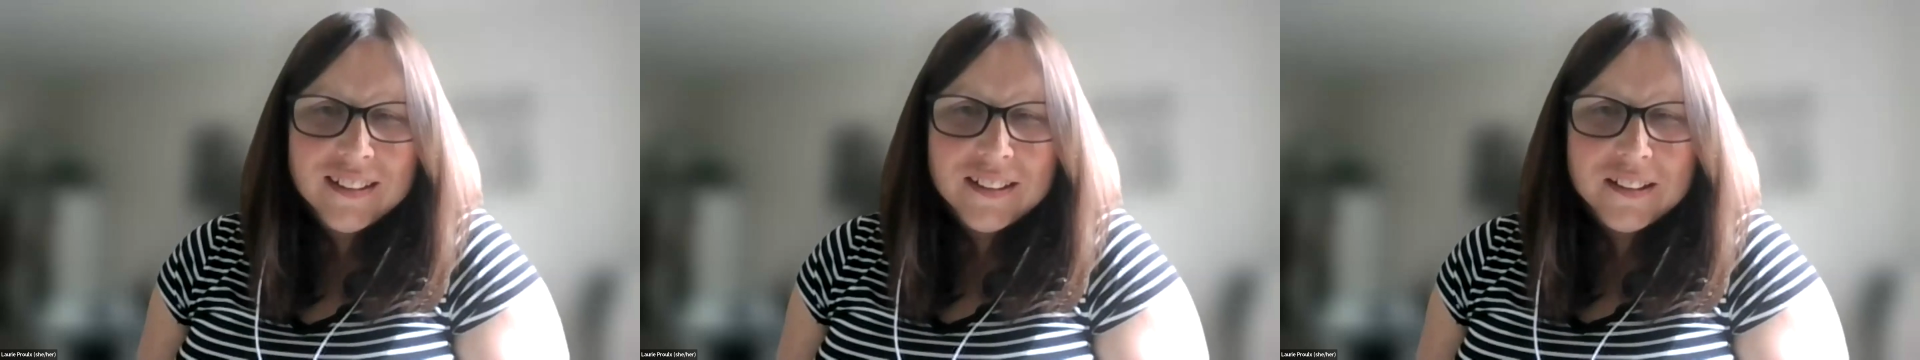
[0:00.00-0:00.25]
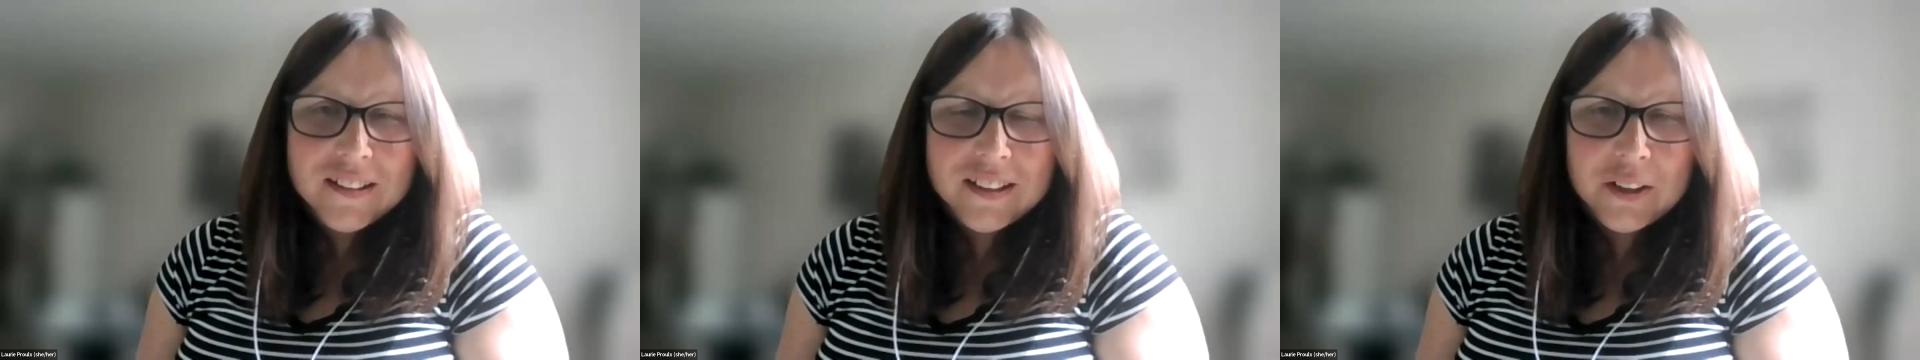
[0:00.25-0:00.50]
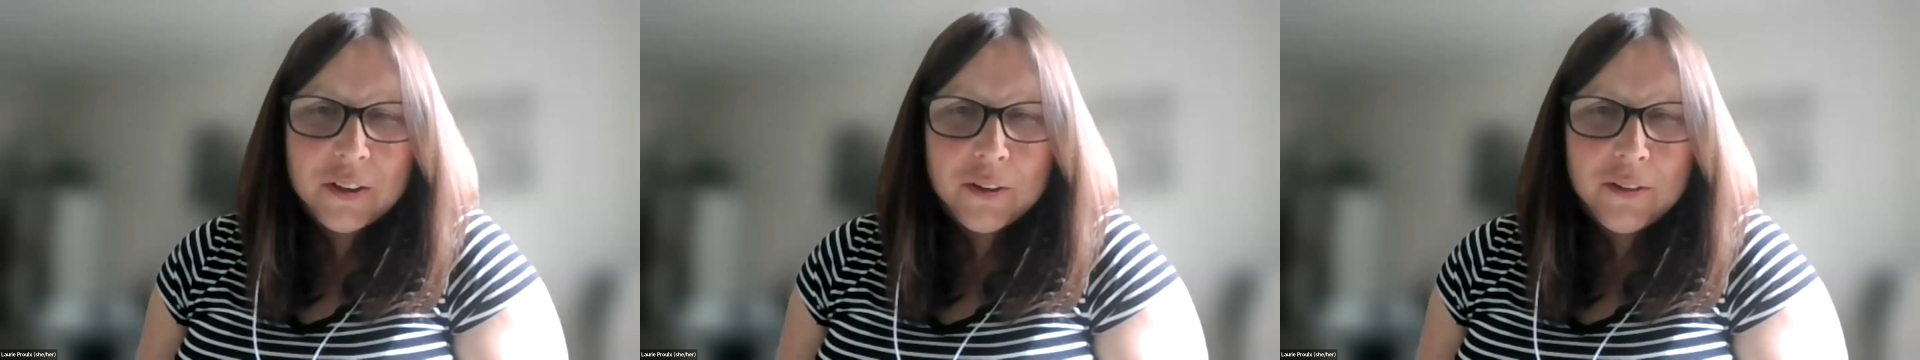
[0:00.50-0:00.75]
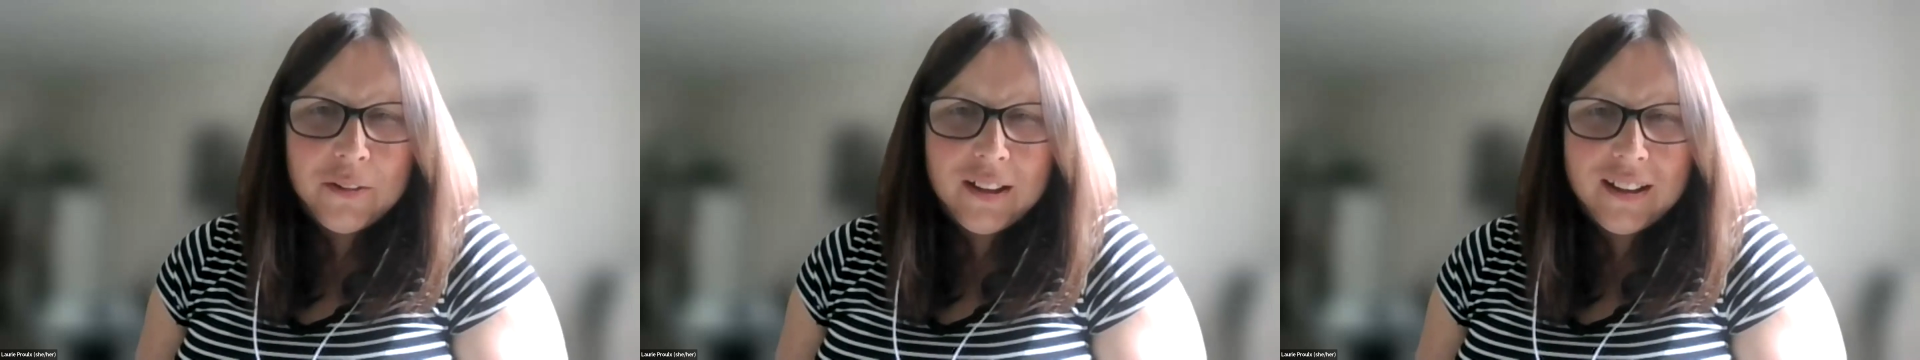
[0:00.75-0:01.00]
you
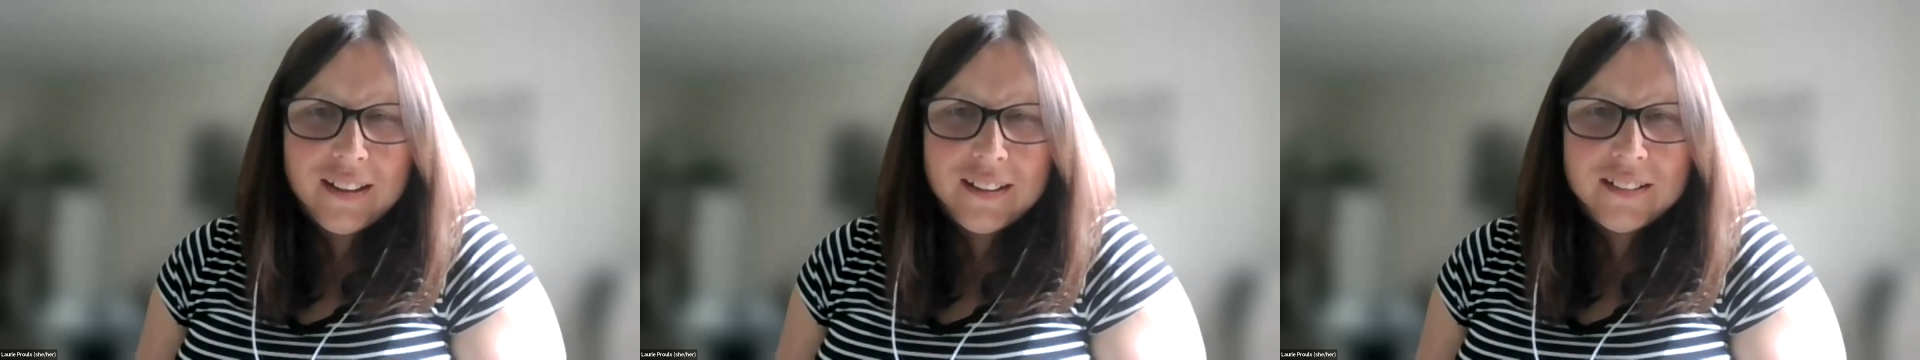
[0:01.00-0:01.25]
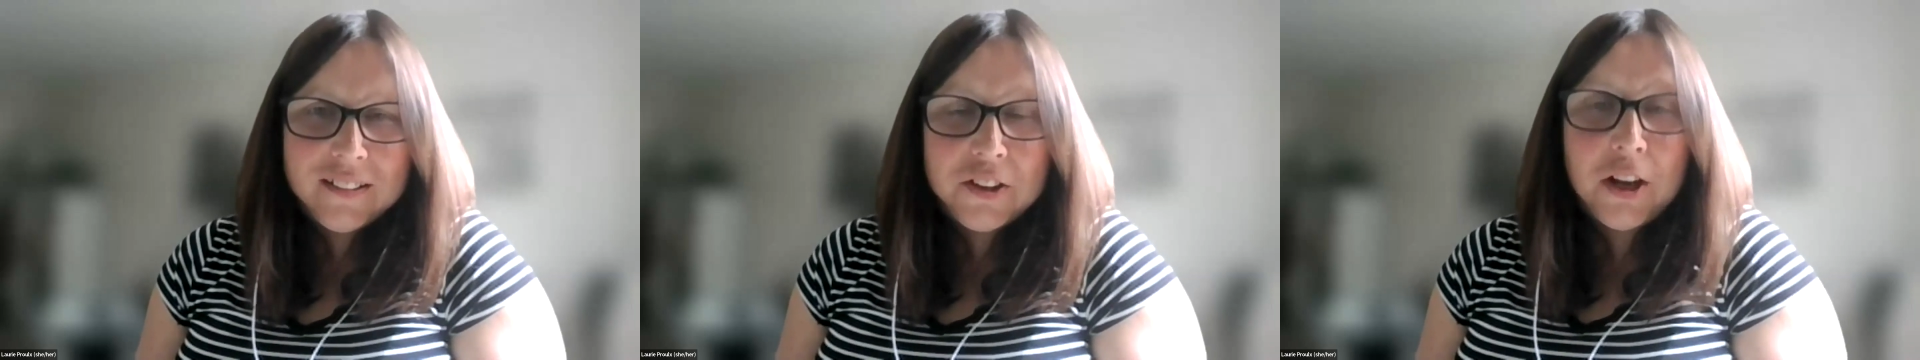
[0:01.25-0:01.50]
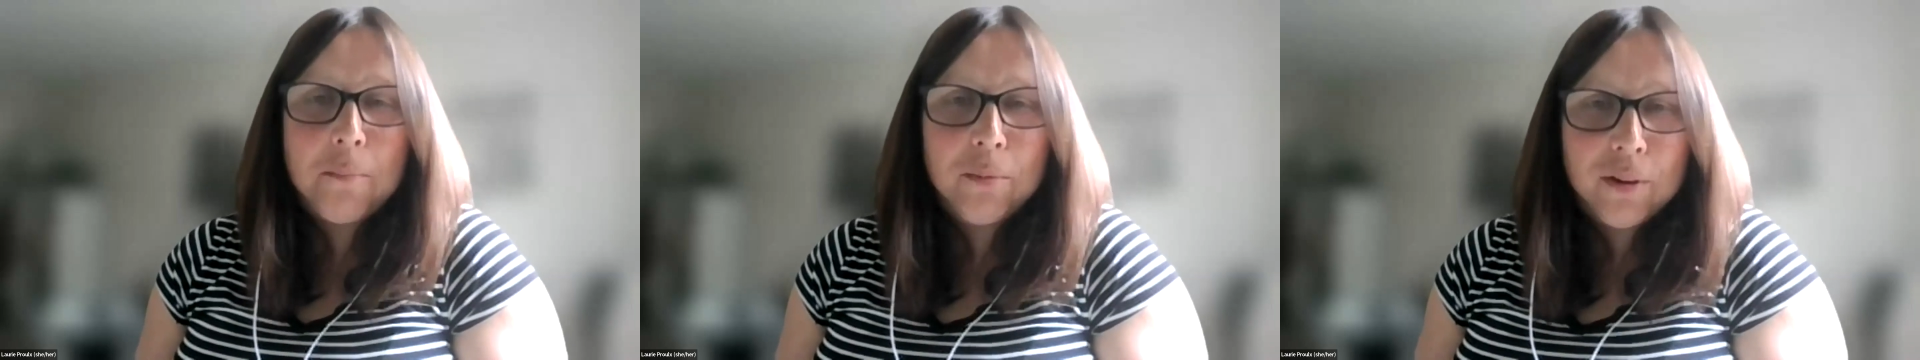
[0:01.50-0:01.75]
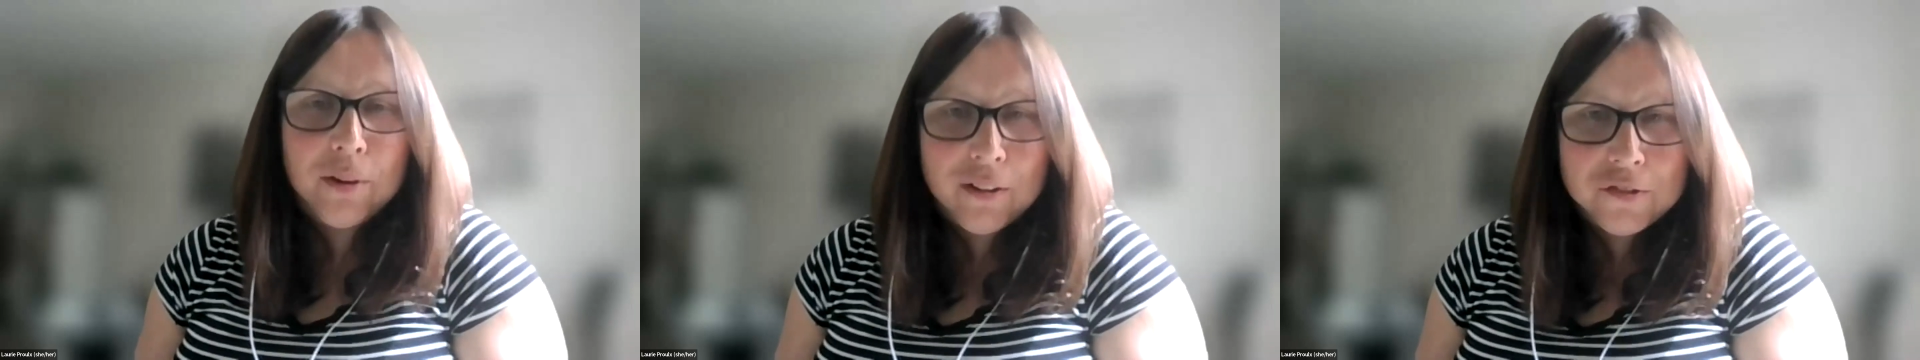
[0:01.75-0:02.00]
know, uh,
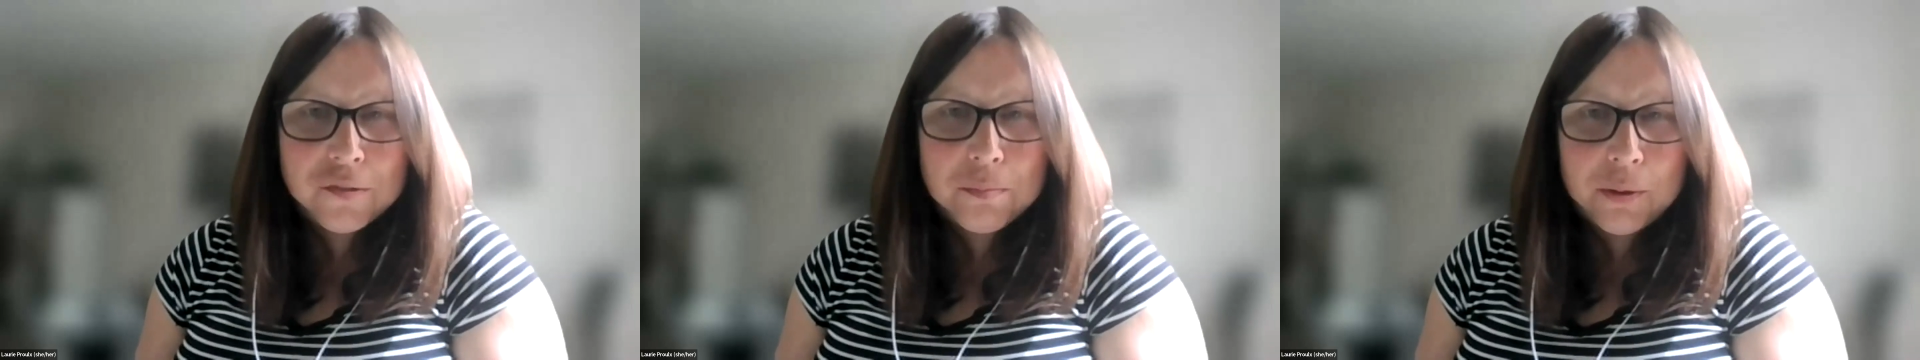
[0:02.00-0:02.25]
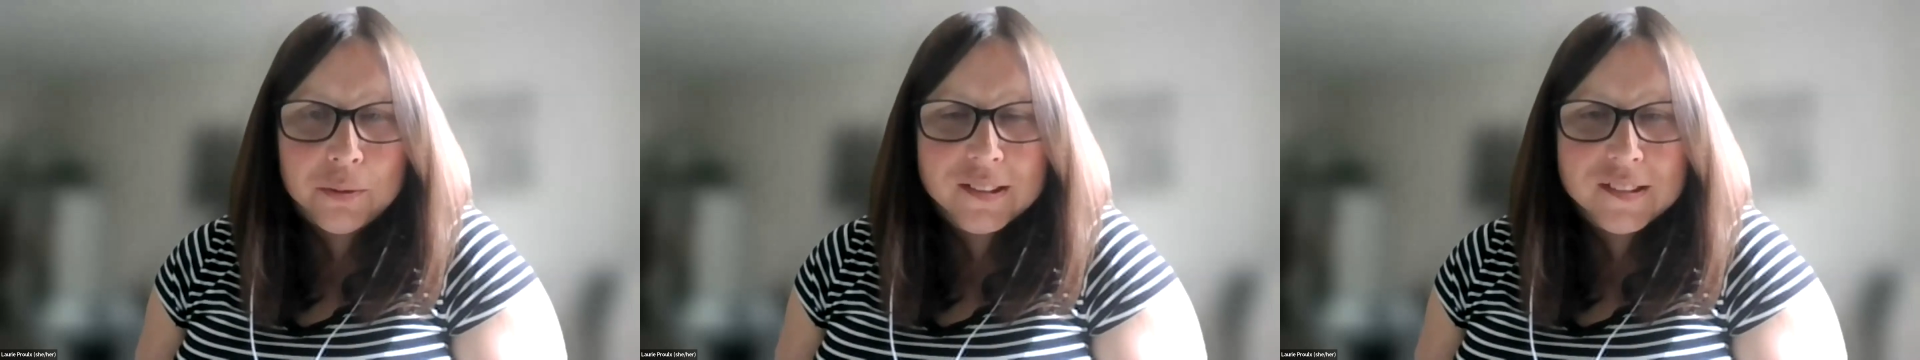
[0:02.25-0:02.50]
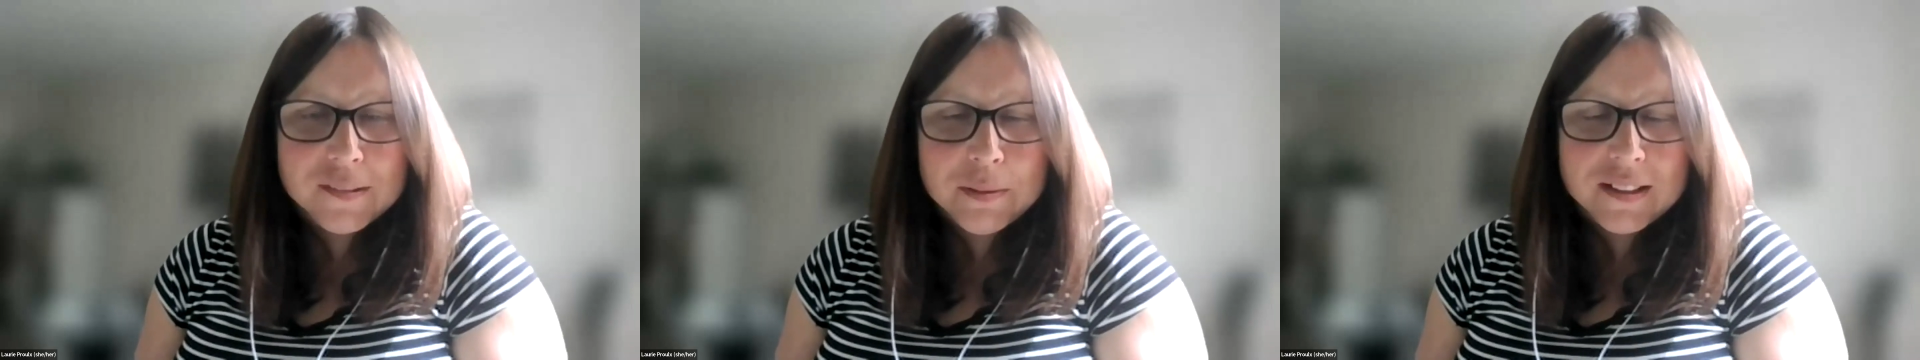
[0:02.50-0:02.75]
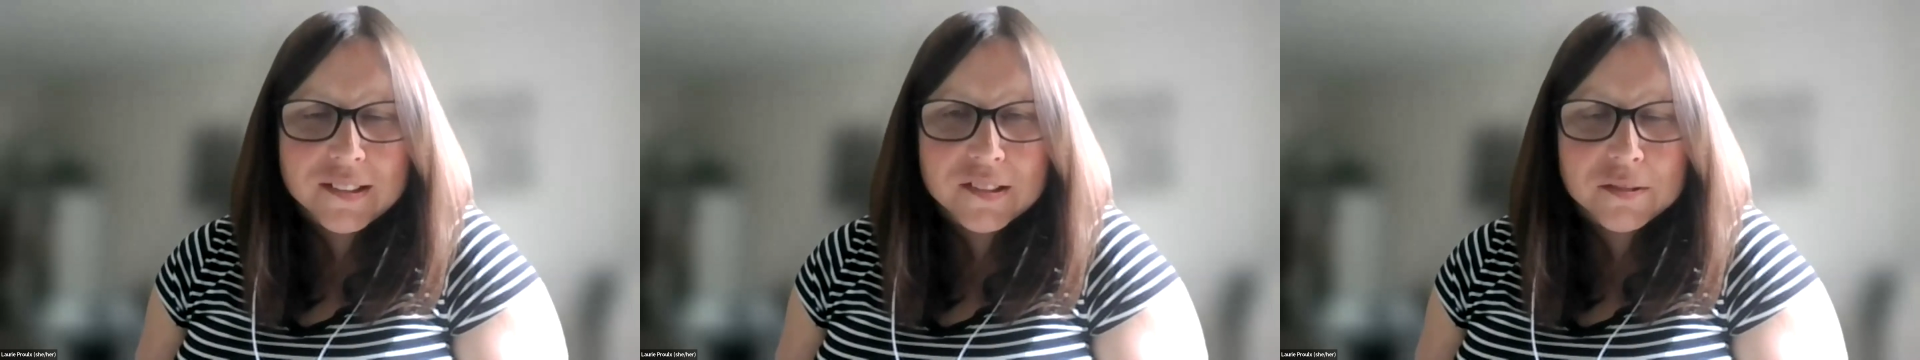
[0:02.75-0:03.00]
number of spoons
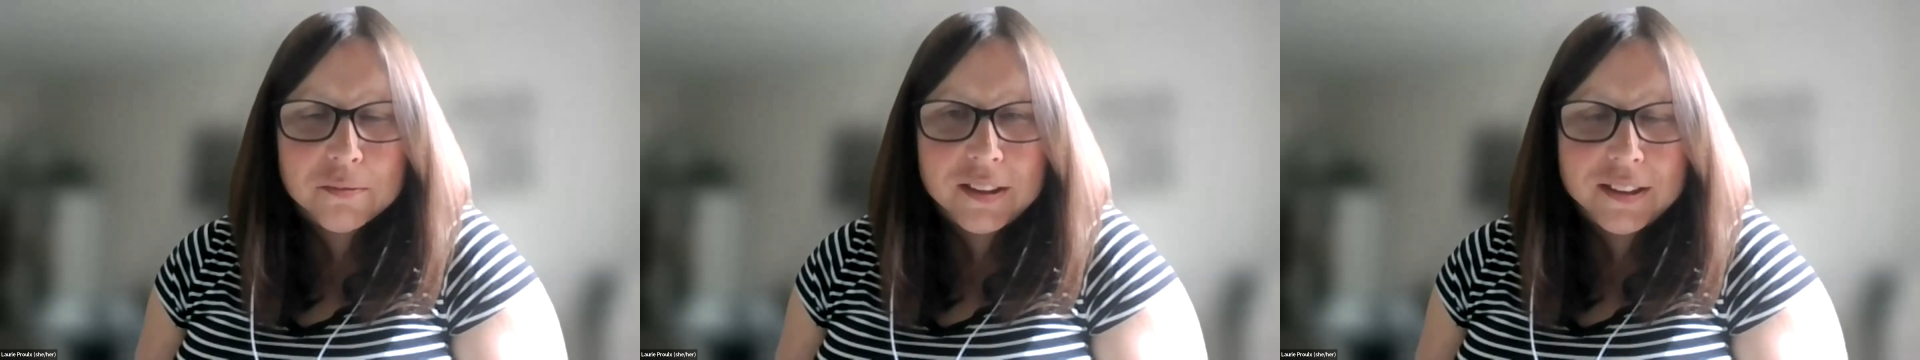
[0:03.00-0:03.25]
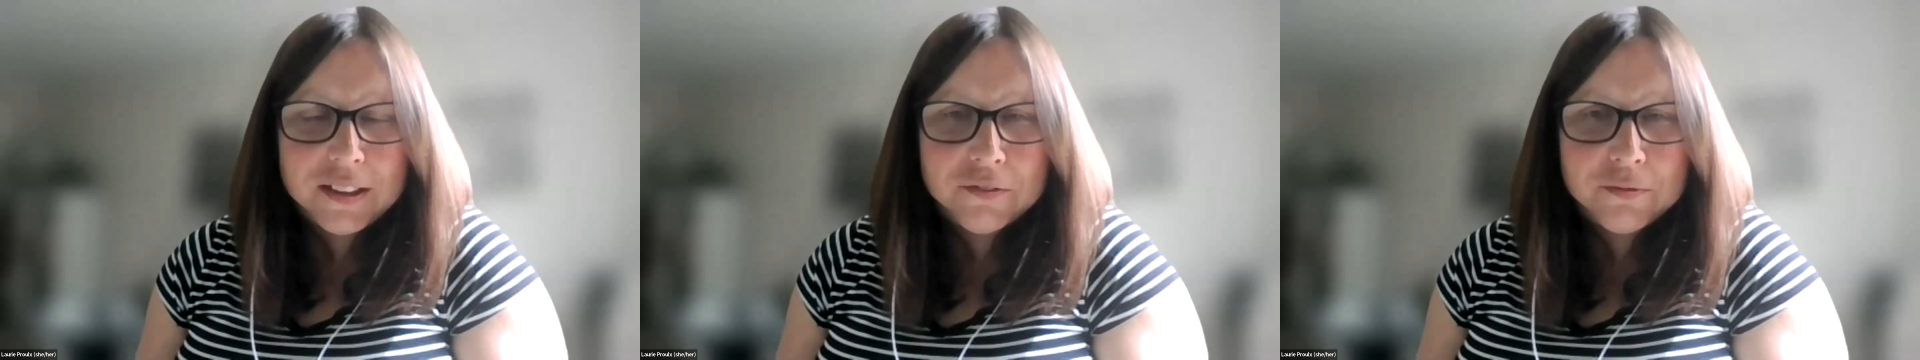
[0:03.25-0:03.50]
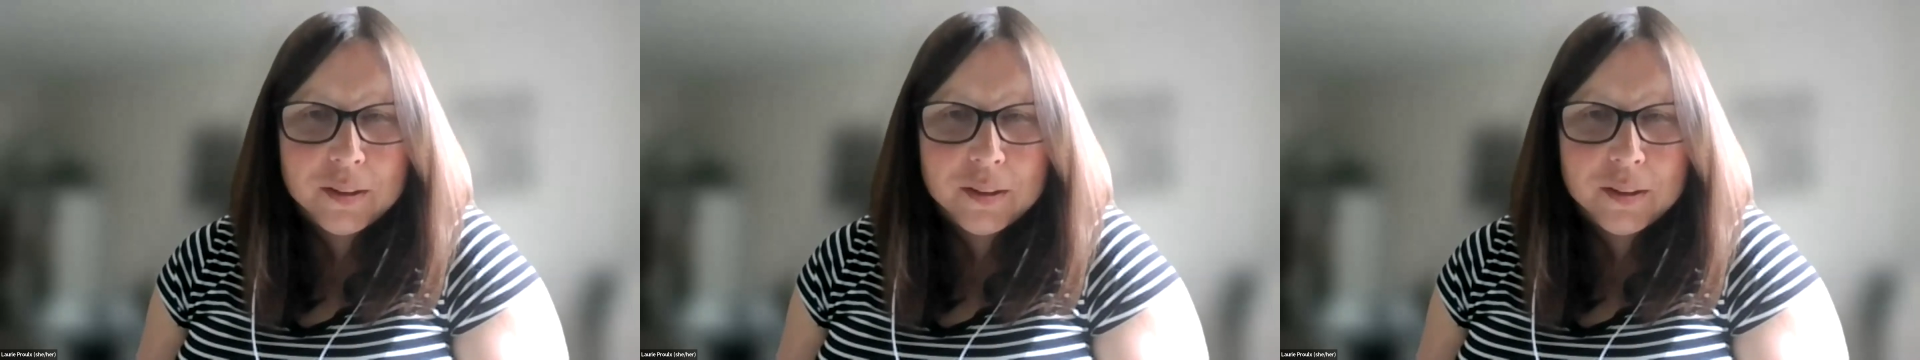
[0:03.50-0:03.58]
because we live